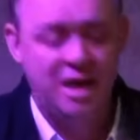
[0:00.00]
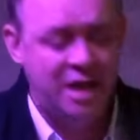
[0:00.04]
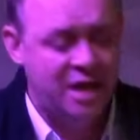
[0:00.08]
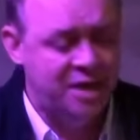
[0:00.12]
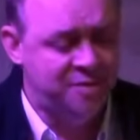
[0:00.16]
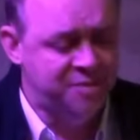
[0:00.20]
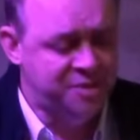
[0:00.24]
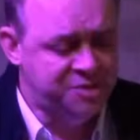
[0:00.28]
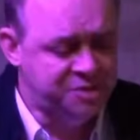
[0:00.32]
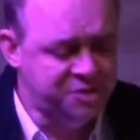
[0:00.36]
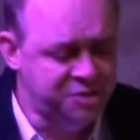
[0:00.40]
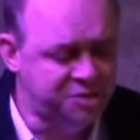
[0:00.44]

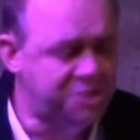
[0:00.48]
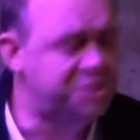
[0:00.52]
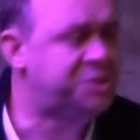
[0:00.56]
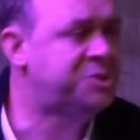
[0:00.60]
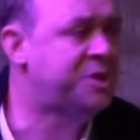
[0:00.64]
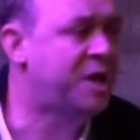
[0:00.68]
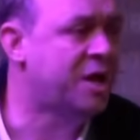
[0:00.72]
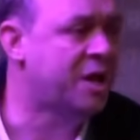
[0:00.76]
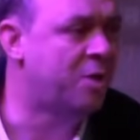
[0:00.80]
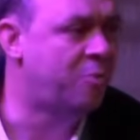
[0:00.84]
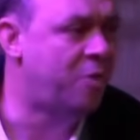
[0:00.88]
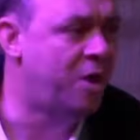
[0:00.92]
And this is the
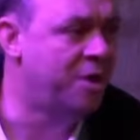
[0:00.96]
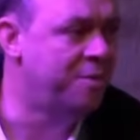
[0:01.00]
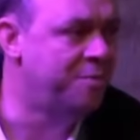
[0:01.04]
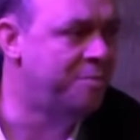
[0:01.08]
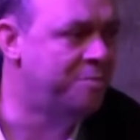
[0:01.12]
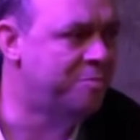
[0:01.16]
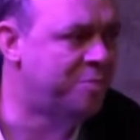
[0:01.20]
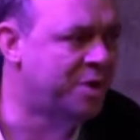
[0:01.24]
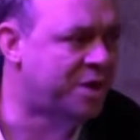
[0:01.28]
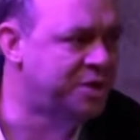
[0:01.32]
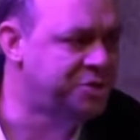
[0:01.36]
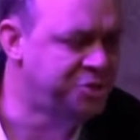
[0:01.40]
second one,
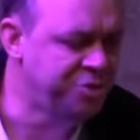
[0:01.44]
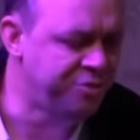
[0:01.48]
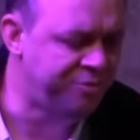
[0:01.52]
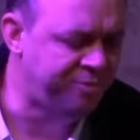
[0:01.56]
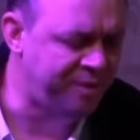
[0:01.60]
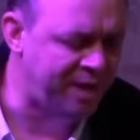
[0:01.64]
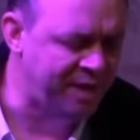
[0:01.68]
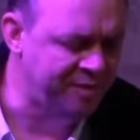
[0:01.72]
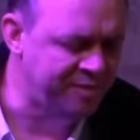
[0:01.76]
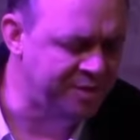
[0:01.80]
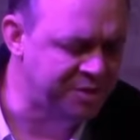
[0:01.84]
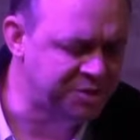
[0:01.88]
because you
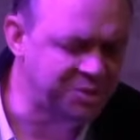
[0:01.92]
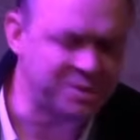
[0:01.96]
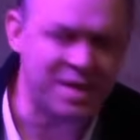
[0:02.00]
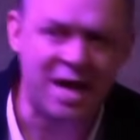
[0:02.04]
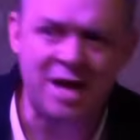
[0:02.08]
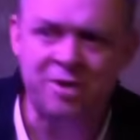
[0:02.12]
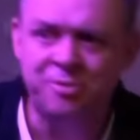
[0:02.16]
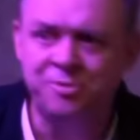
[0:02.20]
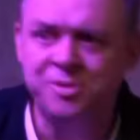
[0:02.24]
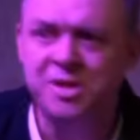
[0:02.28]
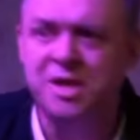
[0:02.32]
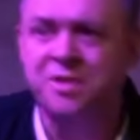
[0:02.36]
find this
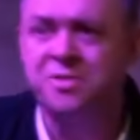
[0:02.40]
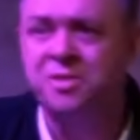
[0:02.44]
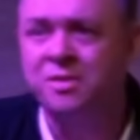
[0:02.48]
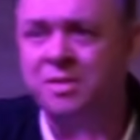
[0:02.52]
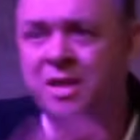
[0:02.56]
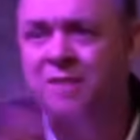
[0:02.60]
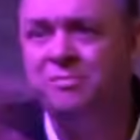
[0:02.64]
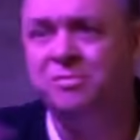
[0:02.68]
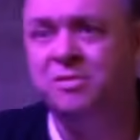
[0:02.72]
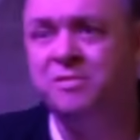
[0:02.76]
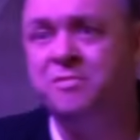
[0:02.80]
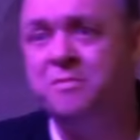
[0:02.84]
not only at the
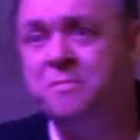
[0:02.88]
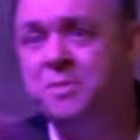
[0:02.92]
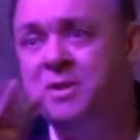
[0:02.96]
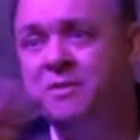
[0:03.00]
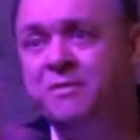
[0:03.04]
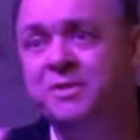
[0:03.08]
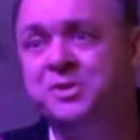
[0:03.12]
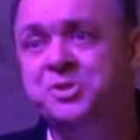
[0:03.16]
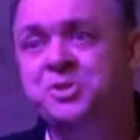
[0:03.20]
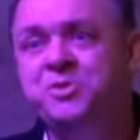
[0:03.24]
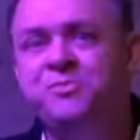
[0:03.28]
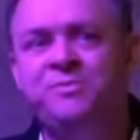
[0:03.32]
level of
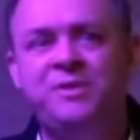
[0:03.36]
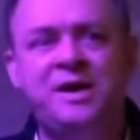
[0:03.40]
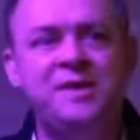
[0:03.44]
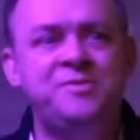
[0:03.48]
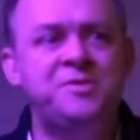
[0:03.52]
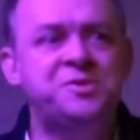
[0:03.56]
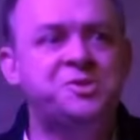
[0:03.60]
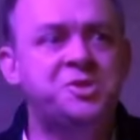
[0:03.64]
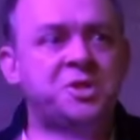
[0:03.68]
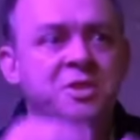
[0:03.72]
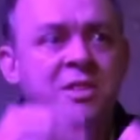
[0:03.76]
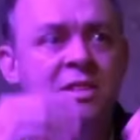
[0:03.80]
appearance, you
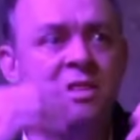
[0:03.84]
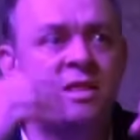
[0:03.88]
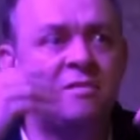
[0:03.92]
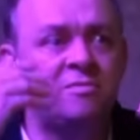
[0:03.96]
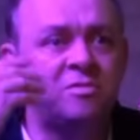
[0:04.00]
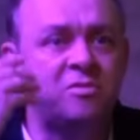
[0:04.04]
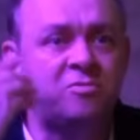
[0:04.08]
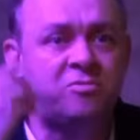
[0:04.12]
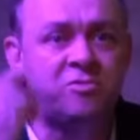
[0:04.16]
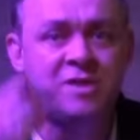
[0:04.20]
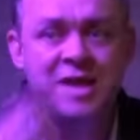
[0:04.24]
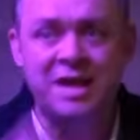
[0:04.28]
find this at the
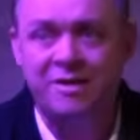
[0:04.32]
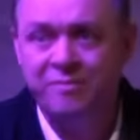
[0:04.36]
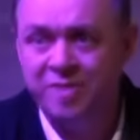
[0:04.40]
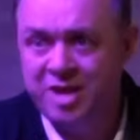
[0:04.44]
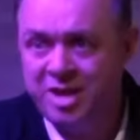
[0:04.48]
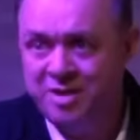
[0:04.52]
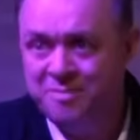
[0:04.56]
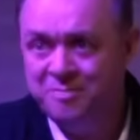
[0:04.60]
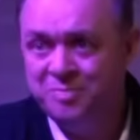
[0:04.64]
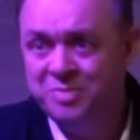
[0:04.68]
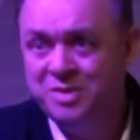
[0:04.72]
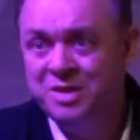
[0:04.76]
level of
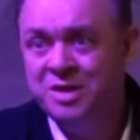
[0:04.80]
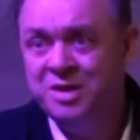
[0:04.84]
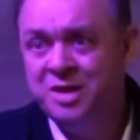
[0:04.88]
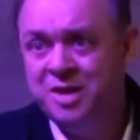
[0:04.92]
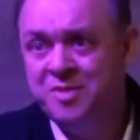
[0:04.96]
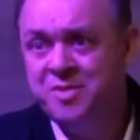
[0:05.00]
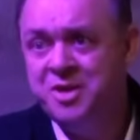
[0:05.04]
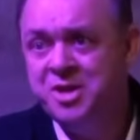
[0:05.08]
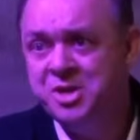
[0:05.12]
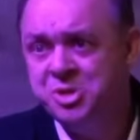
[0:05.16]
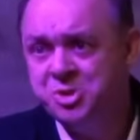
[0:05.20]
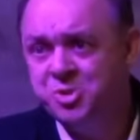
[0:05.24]
reality
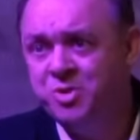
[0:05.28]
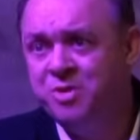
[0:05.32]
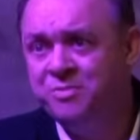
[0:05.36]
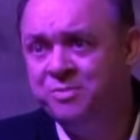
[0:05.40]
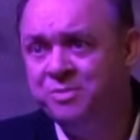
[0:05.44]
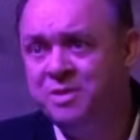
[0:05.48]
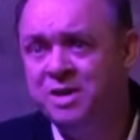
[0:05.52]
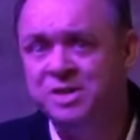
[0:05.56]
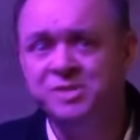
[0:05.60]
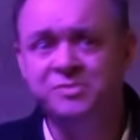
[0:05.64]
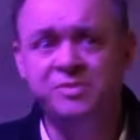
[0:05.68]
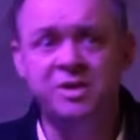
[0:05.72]
in the history of
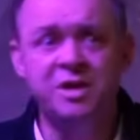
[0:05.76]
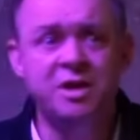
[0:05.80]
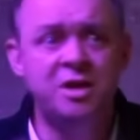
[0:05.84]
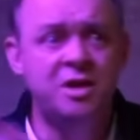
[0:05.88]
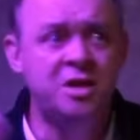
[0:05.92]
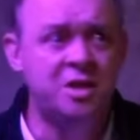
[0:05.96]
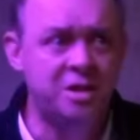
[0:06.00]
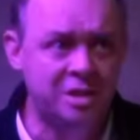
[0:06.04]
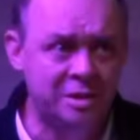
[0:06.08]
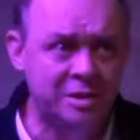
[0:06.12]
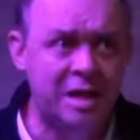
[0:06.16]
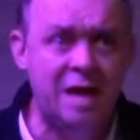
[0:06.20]
philosophy.
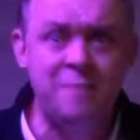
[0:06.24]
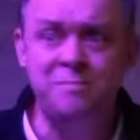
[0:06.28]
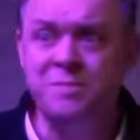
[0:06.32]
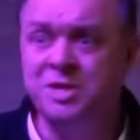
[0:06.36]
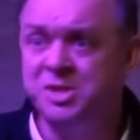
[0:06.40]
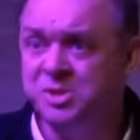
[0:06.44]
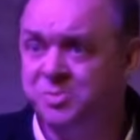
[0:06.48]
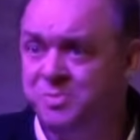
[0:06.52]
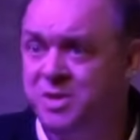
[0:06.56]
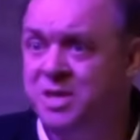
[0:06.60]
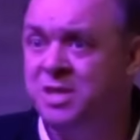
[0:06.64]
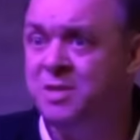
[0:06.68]

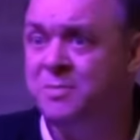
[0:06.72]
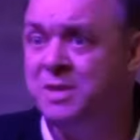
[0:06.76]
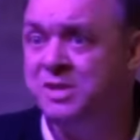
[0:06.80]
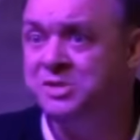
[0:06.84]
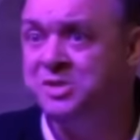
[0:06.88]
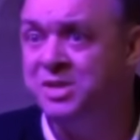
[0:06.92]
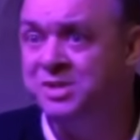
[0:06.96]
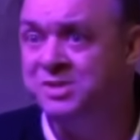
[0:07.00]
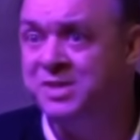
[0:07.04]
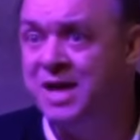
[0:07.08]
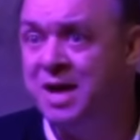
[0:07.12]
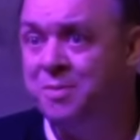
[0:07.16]
Leibniz being the
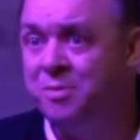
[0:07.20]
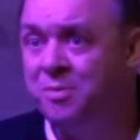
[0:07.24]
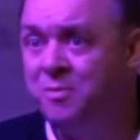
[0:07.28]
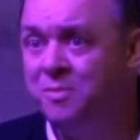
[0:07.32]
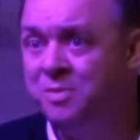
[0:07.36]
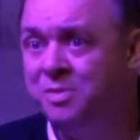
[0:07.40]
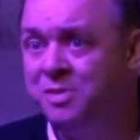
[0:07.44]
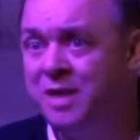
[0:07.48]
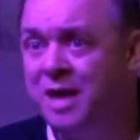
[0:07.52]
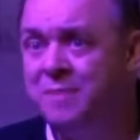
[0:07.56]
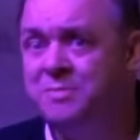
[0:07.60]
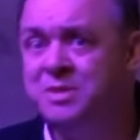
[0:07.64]
best example.
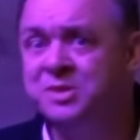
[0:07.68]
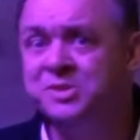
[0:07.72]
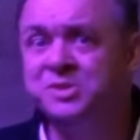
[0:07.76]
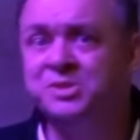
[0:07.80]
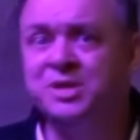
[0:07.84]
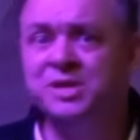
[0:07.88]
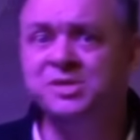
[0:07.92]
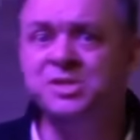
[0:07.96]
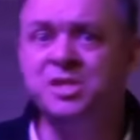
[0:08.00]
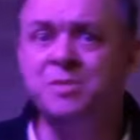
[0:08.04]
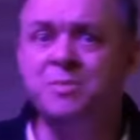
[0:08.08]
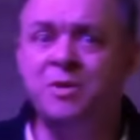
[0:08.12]
Leibniz
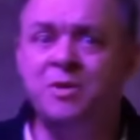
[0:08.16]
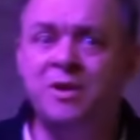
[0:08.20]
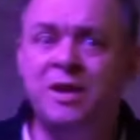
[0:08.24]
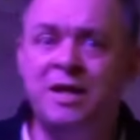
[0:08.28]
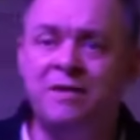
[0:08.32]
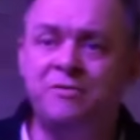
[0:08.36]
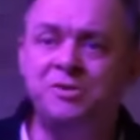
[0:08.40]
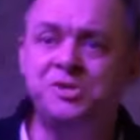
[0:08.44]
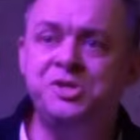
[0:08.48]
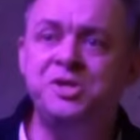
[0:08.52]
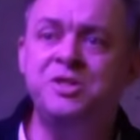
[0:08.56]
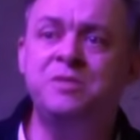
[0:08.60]
says in the
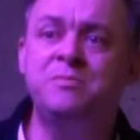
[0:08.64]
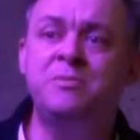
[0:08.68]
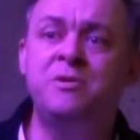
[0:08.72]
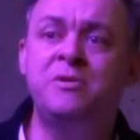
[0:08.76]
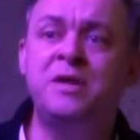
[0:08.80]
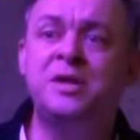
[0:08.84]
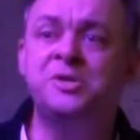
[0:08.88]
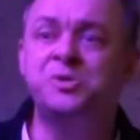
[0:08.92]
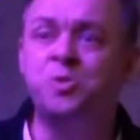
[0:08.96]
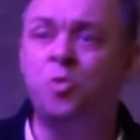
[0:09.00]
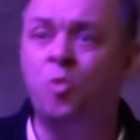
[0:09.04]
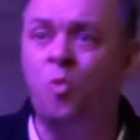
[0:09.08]
monadology that
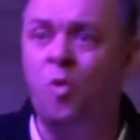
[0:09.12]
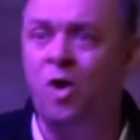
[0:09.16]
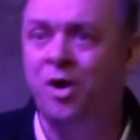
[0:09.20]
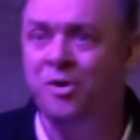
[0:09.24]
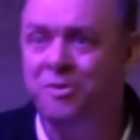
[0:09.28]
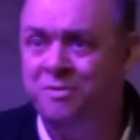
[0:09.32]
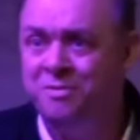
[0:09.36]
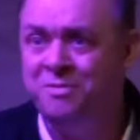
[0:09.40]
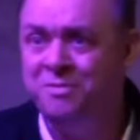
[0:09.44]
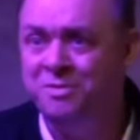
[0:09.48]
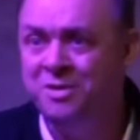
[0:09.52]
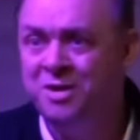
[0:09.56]
monads are
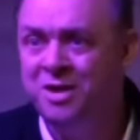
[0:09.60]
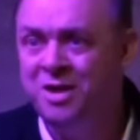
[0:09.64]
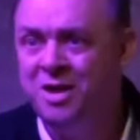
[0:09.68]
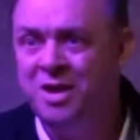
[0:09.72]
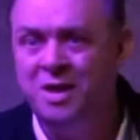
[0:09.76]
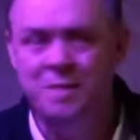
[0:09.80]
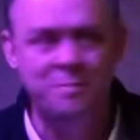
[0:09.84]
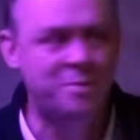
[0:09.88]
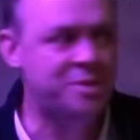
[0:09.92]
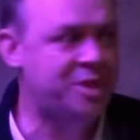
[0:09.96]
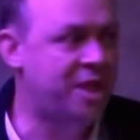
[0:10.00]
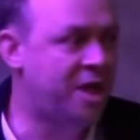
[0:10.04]
one,
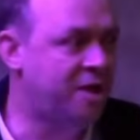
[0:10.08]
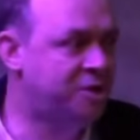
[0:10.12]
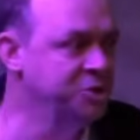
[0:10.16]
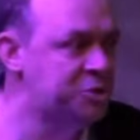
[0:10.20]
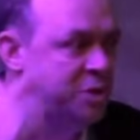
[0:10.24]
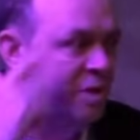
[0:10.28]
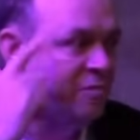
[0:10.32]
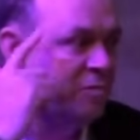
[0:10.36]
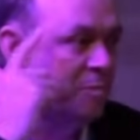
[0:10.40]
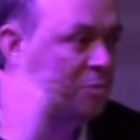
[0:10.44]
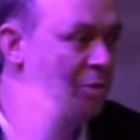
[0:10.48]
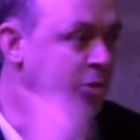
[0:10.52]
but they
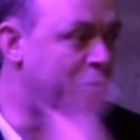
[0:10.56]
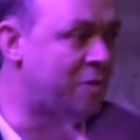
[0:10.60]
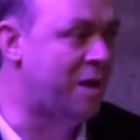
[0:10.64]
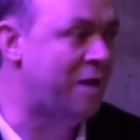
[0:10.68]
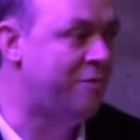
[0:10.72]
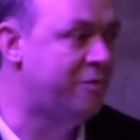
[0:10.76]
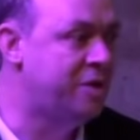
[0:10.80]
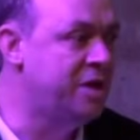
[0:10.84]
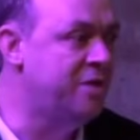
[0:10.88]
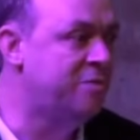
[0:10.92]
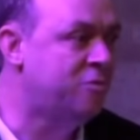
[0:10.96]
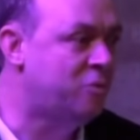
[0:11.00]
also have a
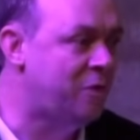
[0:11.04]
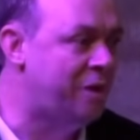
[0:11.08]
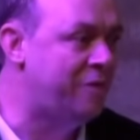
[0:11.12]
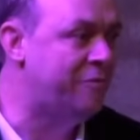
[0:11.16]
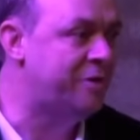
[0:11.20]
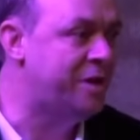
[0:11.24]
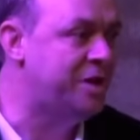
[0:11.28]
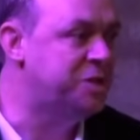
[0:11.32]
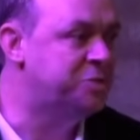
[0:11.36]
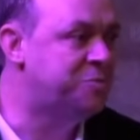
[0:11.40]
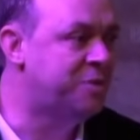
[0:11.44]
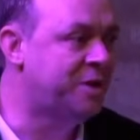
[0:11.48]
plurality of
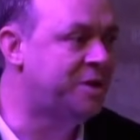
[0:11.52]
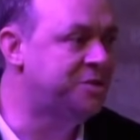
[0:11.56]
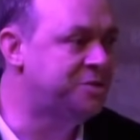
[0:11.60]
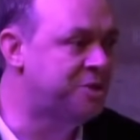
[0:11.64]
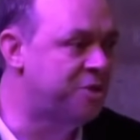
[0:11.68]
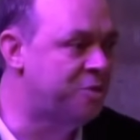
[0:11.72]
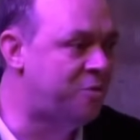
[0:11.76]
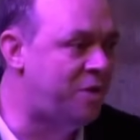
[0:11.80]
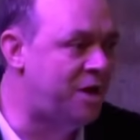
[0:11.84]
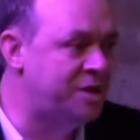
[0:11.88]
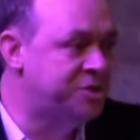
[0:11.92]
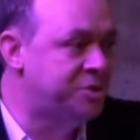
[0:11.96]
qualities, because
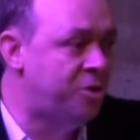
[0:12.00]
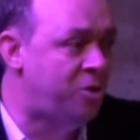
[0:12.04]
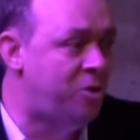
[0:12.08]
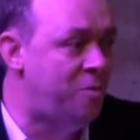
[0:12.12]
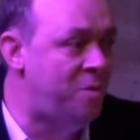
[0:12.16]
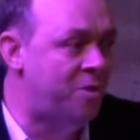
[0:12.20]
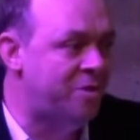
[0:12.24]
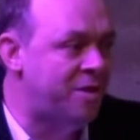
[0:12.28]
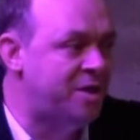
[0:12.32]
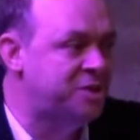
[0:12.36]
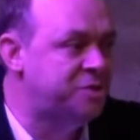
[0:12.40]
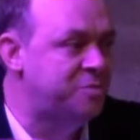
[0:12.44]
otherwise all
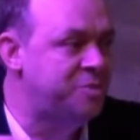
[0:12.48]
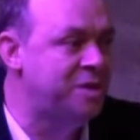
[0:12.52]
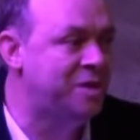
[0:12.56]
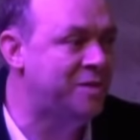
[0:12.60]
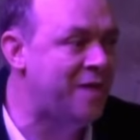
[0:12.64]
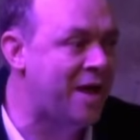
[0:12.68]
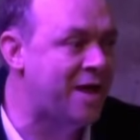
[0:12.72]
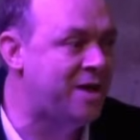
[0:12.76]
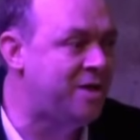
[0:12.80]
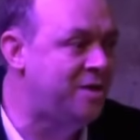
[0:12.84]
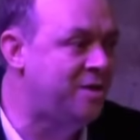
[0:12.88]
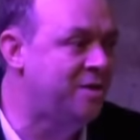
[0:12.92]
monads would be
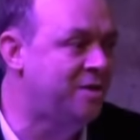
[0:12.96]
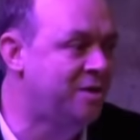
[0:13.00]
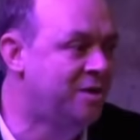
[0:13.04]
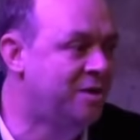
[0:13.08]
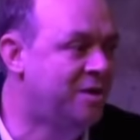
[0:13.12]
alike.